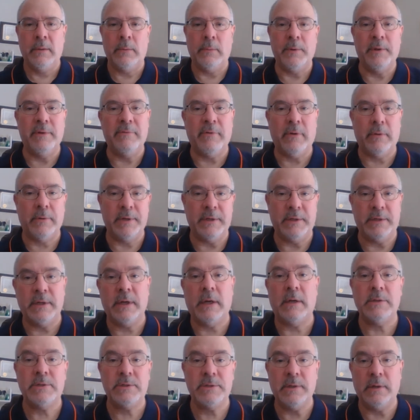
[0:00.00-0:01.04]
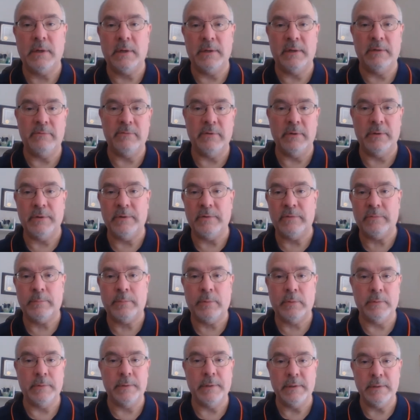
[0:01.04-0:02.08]
we have already touched on at various
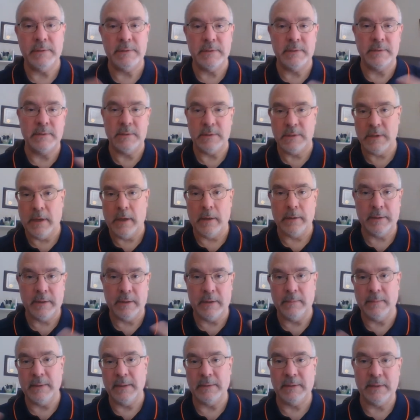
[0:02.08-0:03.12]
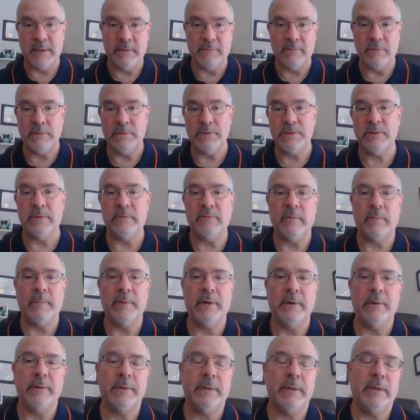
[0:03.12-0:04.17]
points in talking about the evolution of
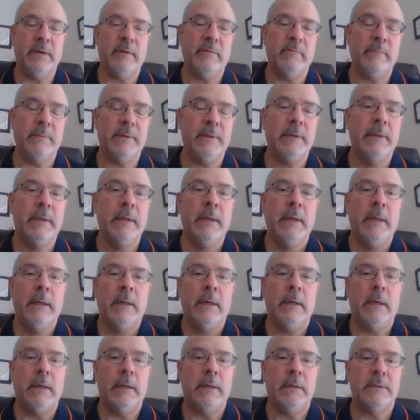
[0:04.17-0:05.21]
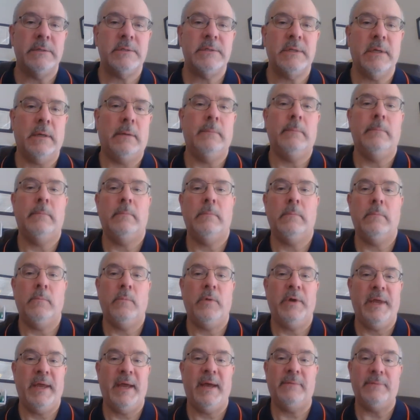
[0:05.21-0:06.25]
American government. Some
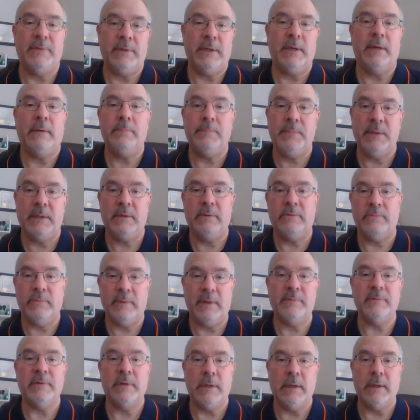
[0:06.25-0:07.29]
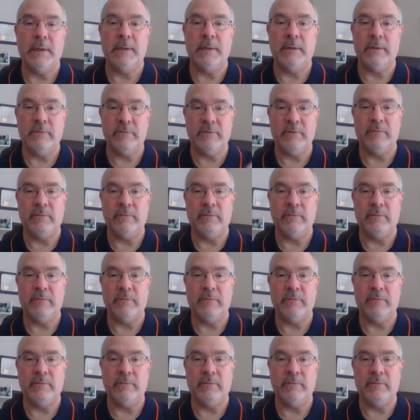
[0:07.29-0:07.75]
we haven't yet because we haven't gotten to the